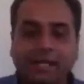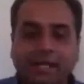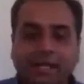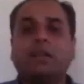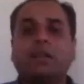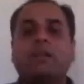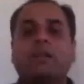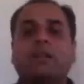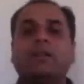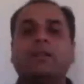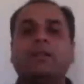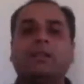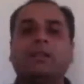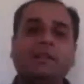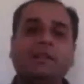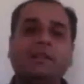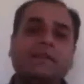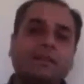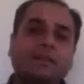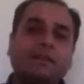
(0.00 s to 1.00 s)
And
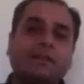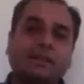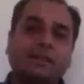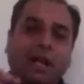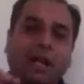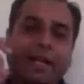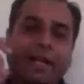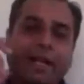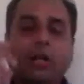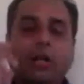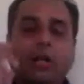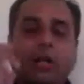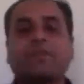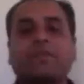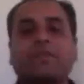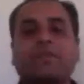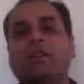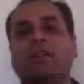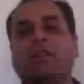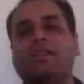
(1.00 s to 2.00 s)
that is
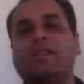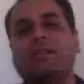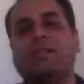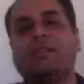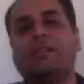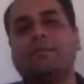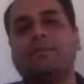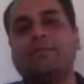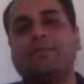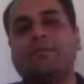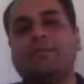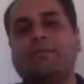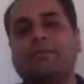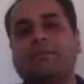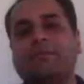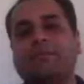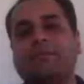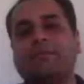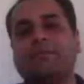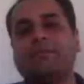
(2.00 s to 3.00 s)
the idea of
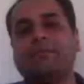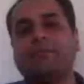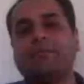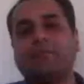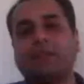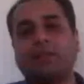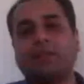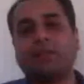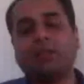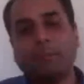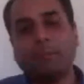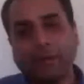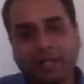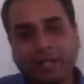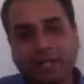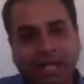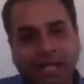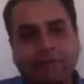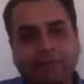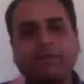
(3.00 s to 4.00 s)
synergy,
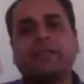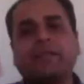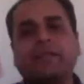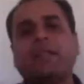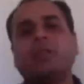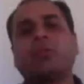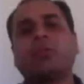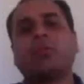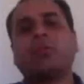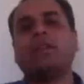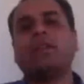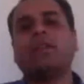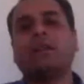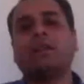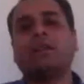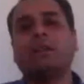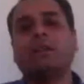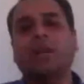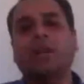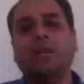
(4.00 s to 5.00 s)
that it will bring
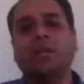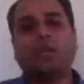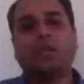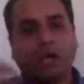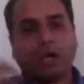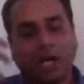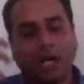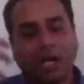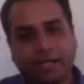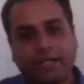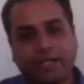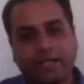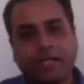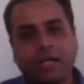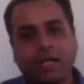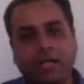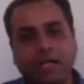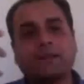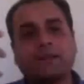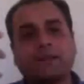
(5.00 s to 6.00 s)
everything together.
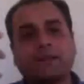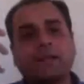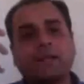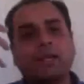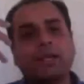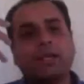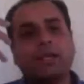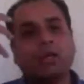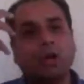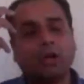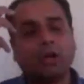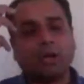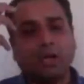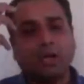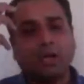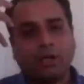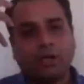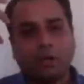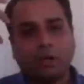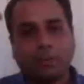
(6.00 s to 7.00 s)
Your
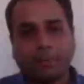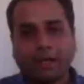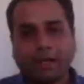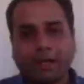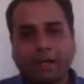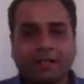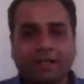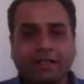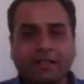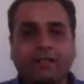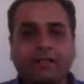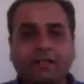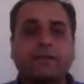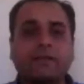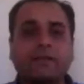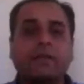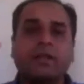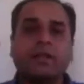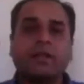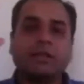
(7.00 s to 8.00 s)
ideas,
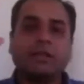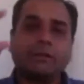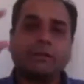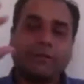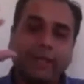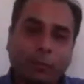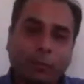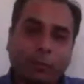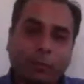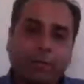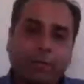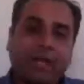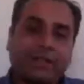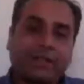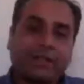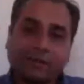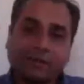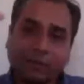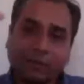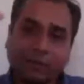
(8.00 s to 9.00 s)
your practice,
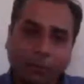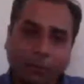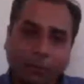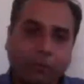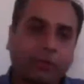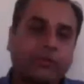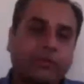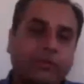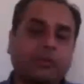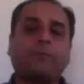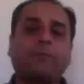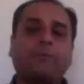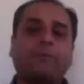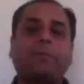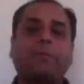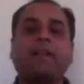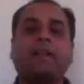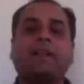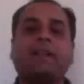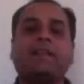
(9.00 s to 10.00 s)
the way you practice,
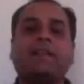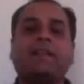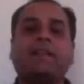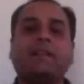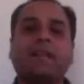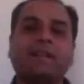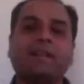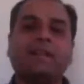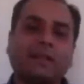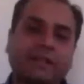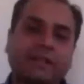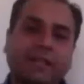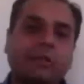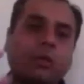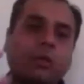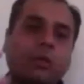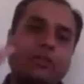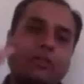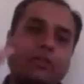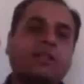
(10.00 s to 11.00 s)
your process of
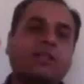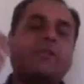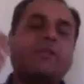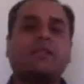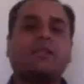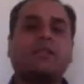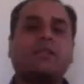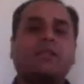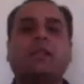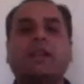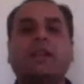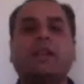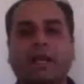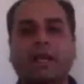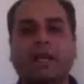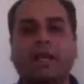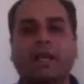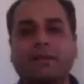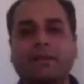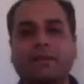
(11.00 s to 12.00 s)
practicing, and the
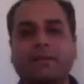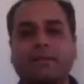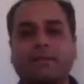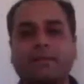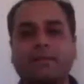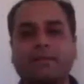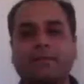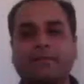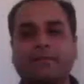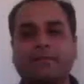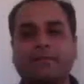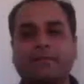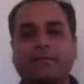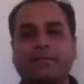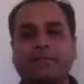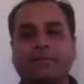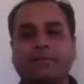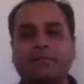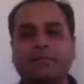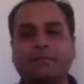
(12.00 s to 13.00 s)
technology which it
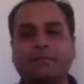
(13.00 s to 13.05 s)
has.